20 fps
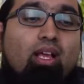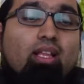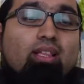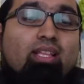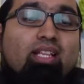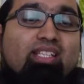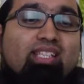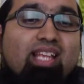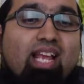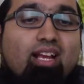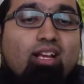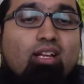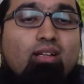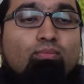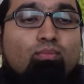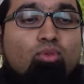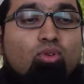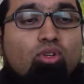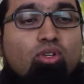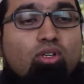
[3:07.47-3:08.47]
The
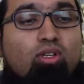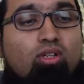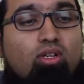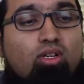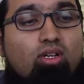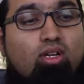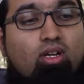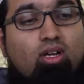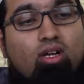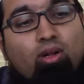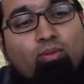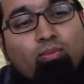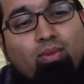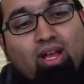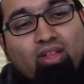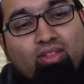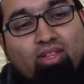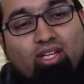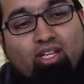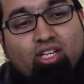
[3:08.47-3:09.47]
second book
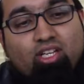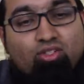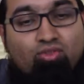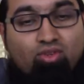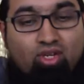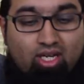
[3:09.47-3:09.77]
I think is